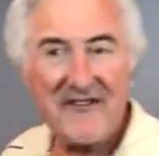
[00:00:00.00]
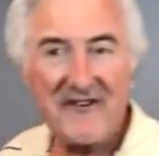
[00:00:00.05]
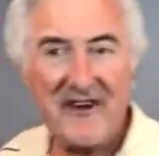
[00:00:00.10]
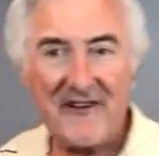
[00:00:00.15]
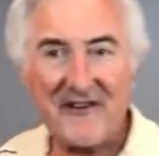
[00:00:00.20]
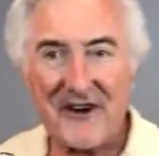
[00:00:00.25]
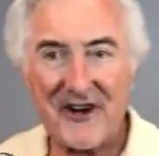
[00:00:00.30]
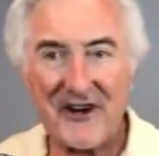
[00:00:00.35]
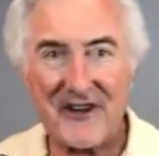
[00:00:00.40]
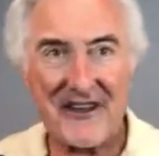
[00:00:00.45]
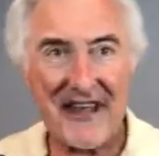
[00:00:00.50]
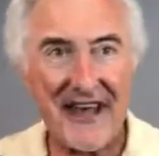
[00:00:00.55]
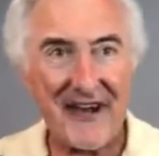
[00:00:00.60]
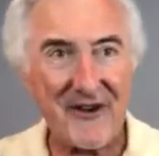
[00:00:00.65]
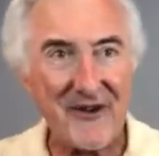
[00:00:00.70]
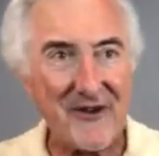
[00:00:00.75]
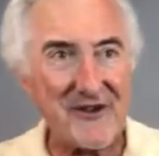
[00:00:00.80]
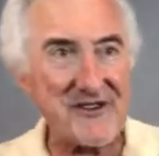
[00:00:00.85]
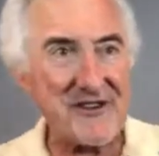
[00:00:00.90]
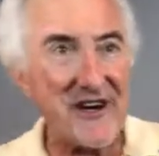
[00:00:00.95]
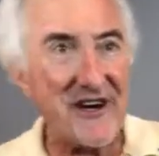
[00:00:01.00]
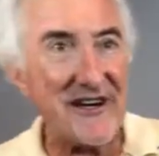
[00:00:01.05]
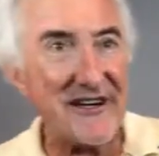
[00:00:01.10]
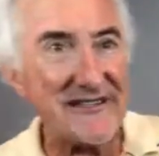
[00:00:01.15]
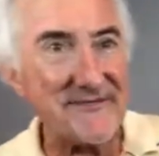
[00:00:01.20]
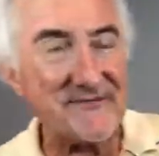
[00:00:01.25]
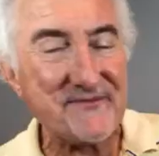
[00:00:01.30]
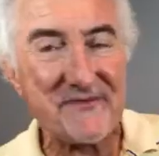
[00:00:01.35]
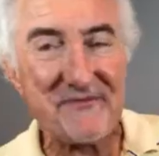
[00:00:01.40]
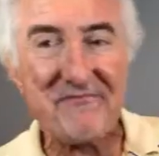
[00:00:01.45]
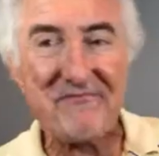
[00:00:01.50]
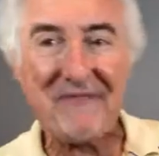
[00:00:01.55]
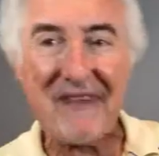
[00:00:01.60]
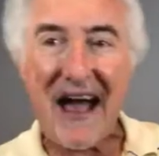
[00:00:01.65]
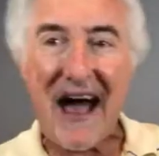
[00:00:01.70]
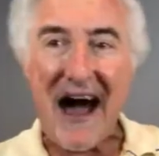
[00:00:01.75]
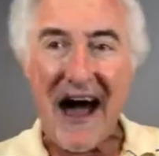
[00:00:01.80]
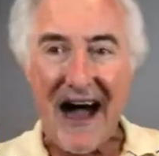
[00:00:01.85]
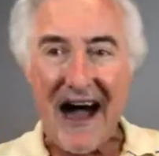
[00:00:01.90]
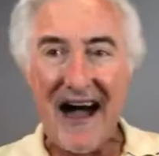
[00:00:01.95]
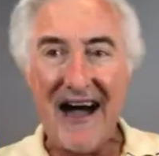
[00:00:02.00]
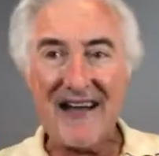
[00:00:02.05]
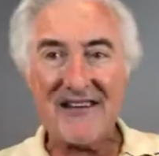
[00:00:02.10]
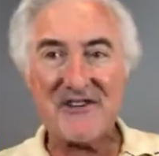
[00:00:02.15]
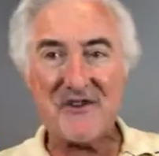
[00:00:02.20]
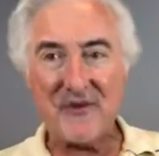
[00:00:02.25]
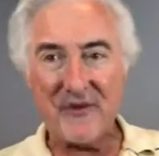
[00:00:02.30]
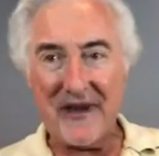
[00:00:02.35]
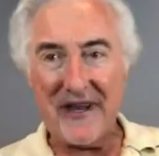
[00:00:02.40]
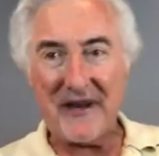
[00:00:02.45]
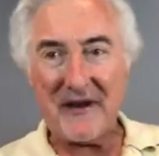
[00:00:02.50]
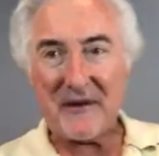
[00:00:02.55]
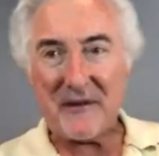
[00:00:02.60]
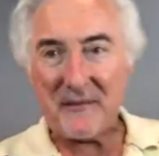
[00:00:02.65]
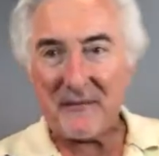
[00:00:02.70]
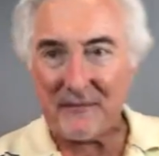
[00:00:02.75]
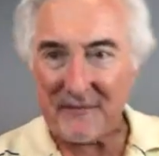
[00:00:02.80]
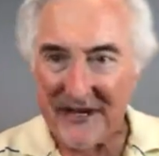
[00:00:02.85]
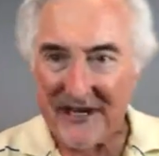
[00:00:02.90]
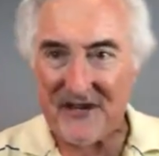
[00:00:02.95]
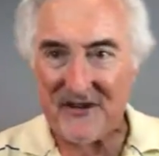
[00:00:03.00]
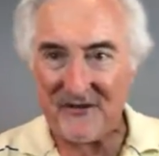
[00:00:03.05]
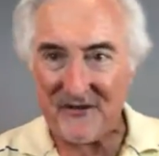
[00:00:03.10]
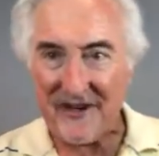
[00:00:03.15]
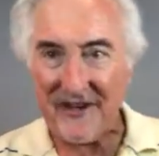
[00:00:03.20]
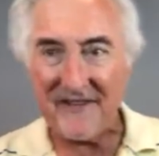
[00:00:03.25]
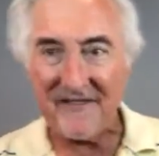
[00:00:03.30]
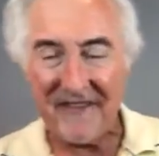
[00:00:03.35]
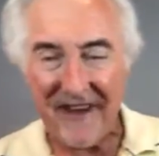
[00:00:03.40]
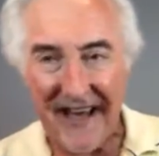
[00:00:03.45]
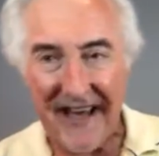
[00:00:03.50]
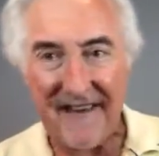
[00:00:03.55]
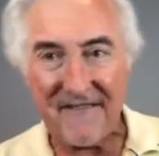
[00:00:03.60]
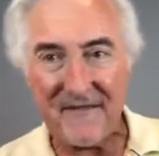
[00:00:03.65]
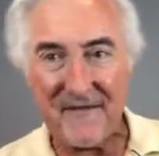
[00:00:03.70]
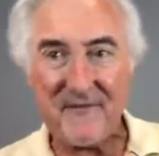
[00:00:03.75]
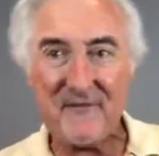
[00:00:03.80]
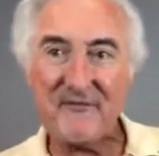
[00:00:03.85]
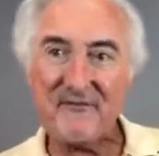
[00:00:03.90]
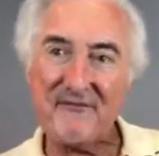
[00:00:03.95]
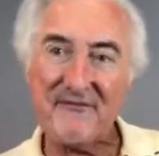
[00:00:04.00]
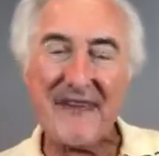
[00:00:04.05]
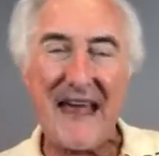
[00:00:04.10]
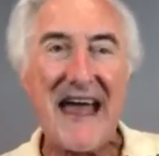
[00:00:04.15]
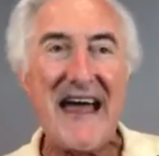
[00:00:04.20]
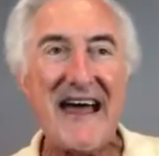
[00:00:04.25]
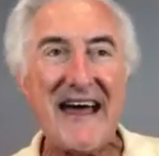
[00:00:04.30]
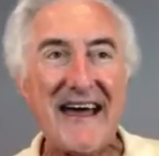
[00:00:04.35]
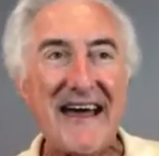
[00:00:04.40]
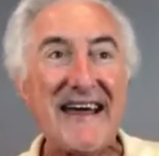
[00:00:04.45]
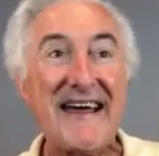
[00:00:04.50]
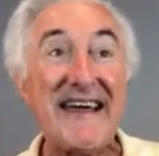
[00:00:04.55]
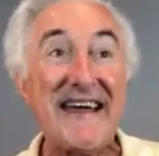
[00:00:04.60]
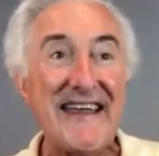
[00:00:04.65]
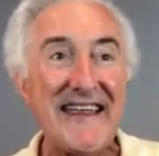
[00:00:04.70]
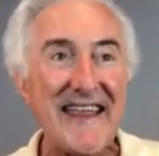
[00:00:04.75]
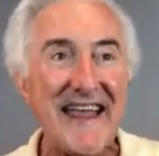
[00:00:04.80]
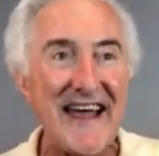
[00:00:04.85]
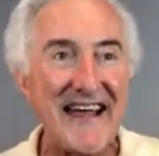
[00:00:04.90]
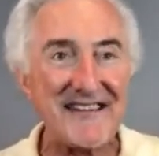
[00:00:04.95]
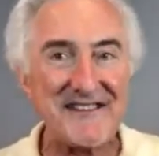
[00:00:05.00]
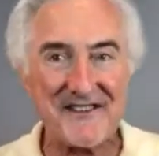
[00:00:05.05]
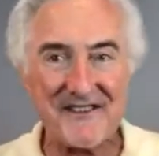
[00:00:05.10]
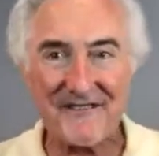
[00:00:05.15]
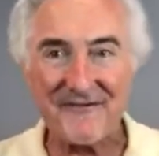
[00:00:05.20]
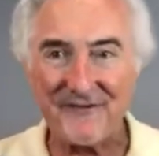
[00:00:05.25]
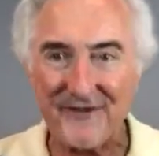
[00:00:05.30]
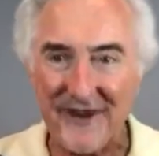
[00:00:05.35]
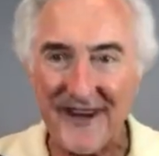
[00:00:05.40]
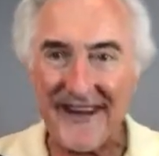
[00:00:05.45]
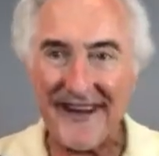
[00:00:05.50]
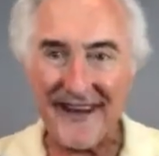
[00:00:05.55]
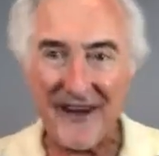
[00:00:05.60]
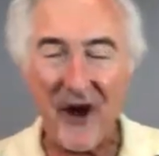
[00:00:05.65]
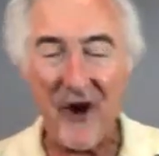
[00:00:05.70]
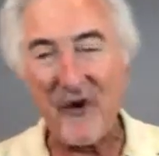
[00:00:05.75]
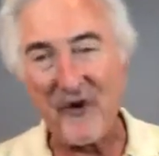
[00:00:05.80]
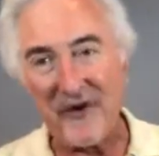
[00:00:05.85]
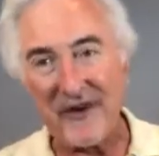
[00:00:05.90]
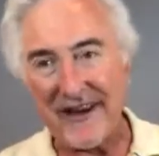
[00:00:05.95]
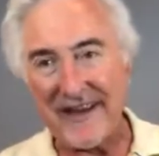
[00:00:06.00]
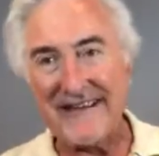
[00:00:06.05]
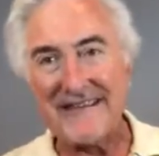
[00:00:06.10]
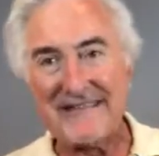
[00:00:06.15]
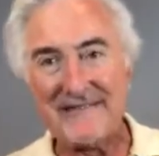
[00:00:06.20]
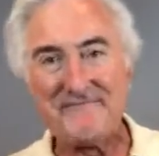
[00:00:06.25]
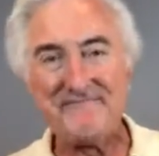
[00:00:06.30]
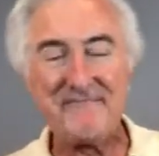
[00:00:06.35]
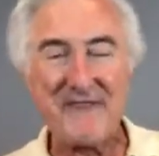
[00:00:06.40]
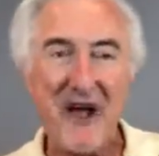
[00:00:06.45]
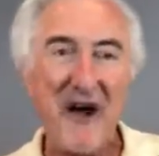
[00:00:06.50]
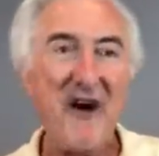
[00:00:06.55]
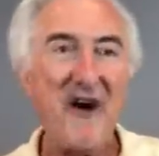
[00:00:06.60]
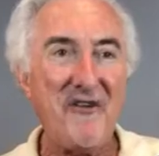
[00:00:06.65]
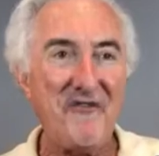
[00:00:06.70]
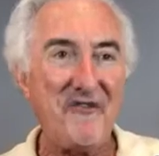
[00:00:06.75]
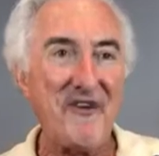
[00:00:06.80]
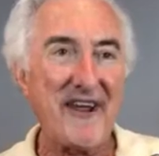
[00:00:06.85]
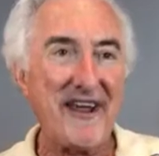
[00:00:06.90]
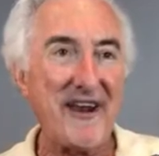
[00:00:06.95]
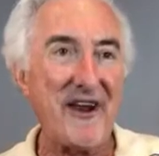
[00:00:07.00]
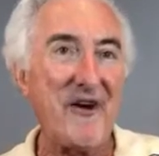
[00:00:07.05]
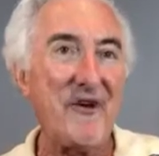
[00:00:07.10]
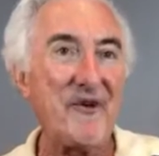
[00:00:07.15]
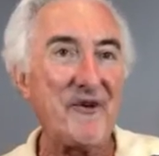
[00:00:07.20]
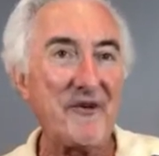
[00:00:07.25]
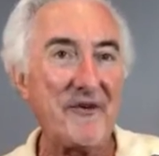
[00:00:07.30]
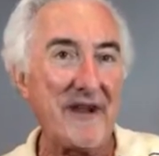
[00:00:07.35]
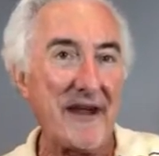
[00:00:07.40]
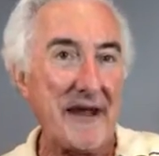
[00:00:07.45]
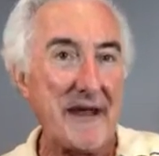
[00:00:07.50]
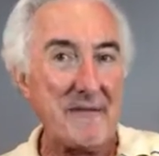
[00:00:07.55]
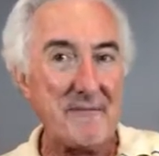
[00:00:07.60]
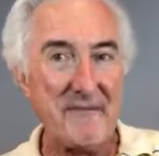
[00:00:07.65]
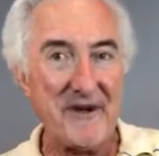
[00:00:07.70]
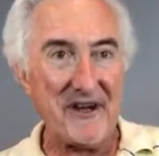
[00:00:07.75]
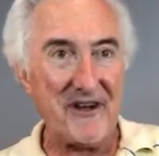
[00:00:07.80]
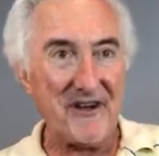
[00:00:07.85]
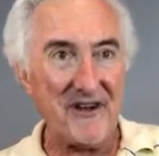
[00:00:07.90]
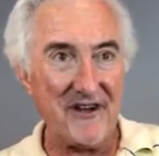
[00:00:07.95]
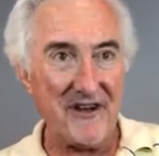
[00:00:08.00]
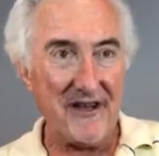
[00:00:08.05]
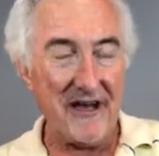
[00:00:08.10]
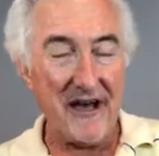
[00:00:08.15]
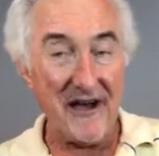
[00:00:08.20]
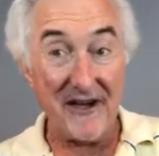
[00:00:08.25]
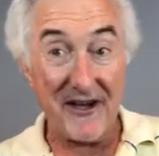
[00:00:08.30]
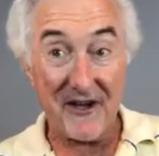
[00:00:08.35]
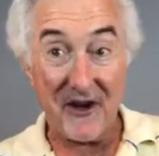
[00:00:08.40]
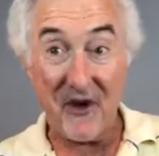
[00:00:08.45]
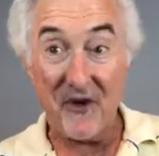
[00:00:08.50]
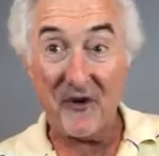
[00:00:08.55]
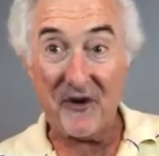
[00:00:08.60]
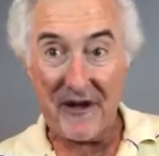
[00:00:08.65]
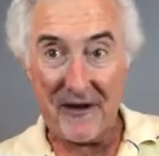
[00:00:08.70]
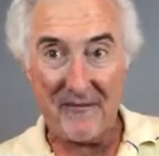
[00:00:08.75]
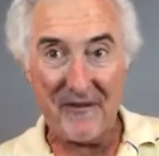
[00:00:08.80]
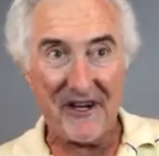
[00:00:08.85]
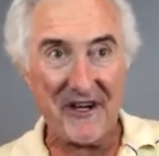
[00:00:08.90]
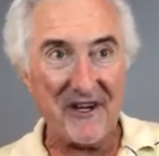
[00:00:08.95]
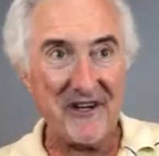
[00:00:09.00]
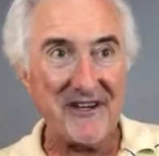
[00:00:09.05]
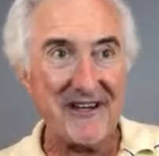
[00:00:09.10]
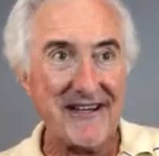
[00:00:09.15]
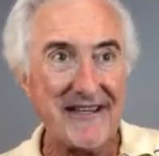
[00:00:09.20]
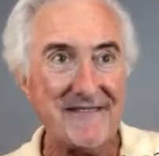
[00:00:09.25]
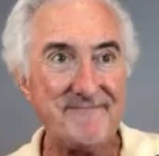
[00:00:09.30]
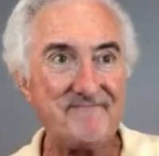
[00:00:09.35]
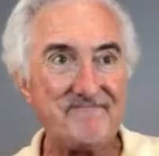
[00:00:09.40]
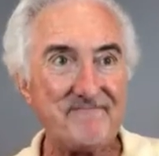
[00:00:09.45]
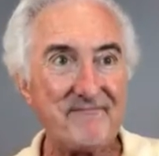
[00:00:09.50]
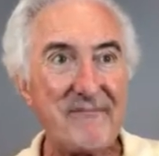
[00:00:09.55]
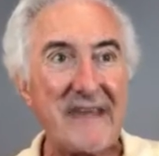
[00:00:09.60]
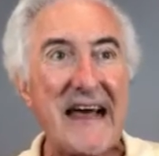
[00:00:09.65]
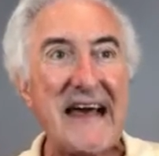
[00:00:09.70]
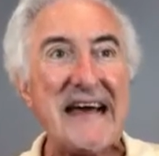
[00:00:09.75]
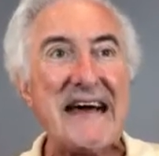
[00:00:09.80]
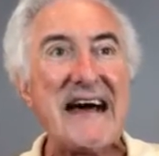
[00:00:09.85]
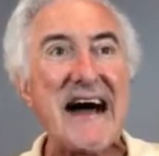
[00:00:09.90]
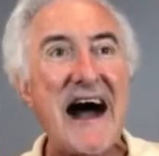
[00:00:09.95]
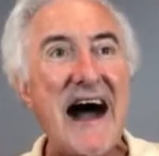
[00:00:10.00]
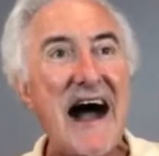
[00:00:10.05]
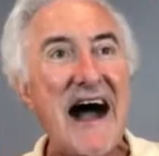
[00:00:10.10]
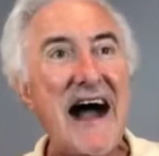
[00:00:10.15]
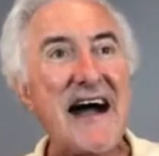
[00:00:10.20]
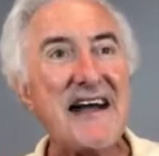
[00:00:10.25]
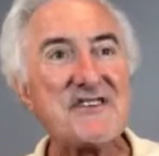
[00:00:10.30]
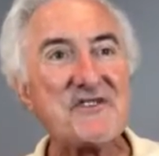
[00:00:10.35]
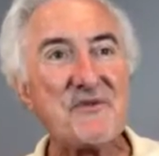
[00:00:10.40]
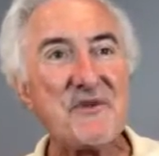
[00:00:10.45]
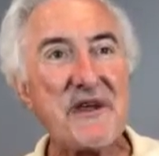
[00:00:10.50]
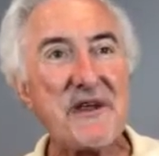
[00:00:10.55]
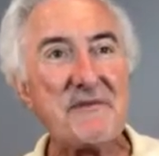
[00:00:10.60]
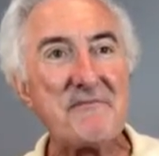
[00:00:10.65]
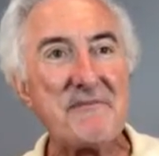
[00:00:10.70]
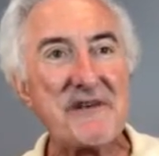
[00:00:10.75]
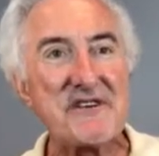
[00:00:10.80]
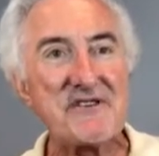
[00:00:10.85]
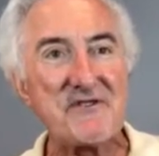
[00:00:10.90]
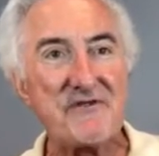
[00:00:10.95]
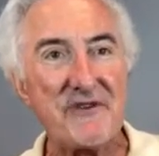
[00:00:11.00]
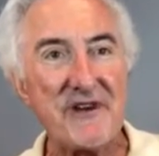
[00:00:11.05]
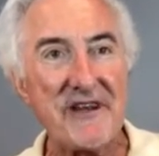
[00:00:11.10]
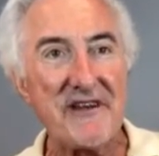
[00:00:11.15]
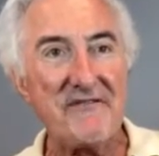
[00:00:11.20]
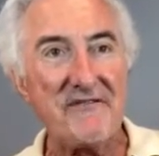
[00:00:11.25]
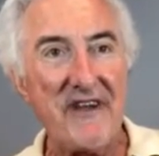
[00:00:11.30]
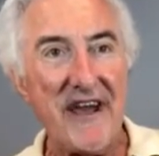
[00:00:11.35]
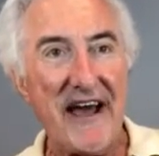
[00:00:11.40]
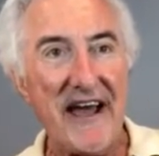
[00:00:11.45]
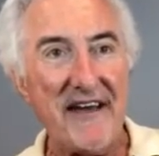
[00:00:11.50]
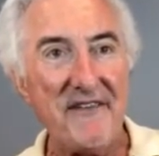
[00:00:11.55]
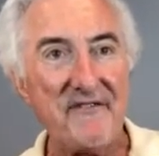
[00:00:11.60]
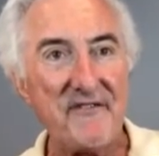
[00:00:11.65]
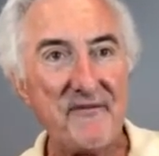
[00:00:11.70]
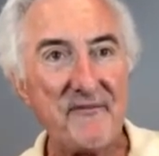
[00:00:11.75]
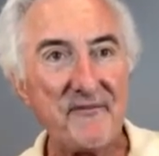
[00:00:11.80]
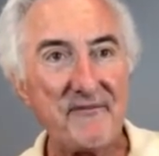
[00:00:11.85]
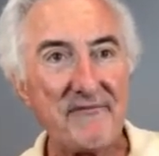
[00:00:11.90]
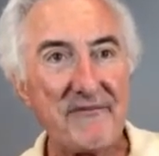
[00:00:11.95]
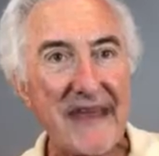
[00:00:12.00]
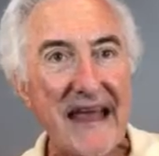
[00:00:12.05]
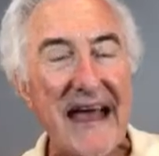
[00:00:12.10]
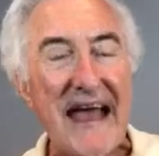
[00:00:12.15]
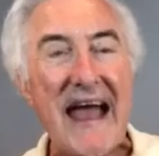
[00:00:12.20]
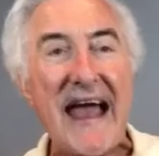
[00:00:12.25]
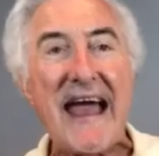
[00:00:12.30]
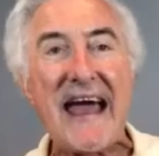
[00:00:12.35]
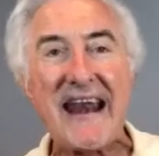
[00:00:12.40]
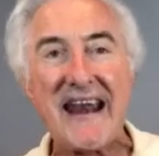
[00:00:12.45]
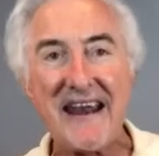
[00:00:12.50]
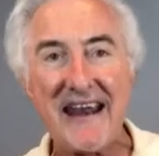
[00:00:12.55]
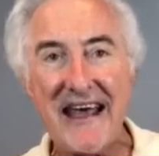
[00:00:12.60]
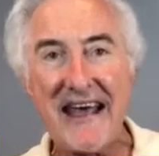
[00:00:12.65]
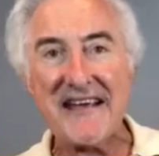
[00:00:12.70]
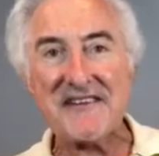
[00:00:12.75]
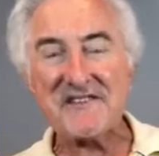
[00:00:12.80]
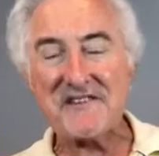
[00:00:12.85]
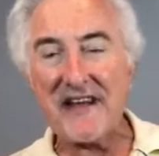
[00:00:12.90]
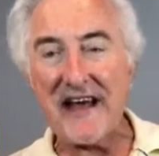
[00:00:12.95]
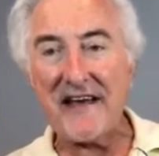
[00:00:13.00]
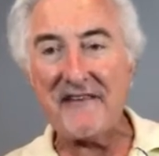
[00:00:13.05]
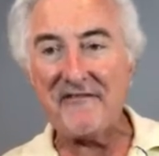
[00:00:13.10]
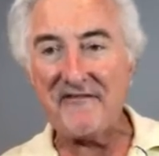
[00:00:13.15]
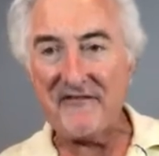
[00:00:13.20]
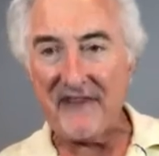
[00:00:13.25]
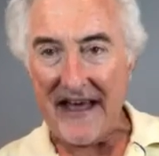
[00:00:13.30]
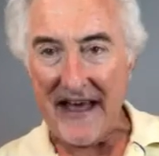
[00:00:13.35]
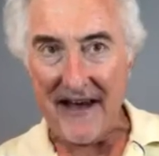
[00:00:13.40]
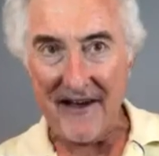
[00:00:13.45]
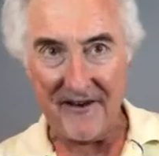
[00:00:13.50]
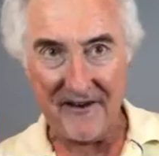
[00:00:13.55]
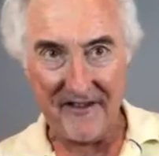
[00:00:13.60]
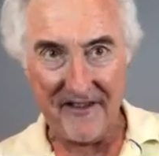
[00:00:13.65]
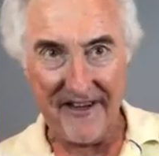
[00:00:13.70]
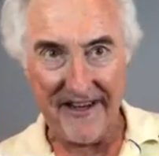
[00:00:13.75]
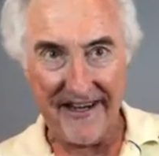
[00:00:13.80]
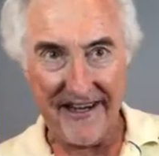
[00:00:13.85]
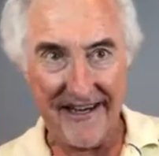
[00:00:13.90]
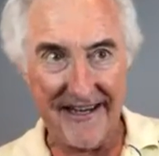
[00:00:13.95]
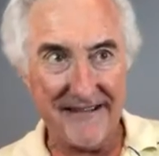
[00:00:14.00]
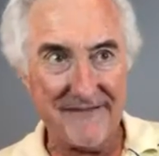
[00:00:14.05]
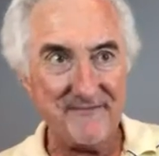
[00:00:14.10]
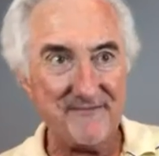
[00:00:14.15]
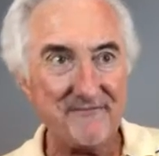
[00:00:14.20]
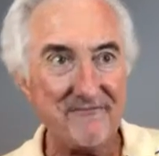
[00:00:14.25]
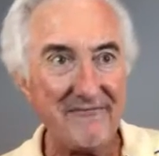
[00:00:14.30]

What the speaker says: You ever heard that old song? Ah, sweet mystery of life. That's really an oldie, hopefully an oldie but goodie. Ah, sweet mystery of life, at last I've found thee.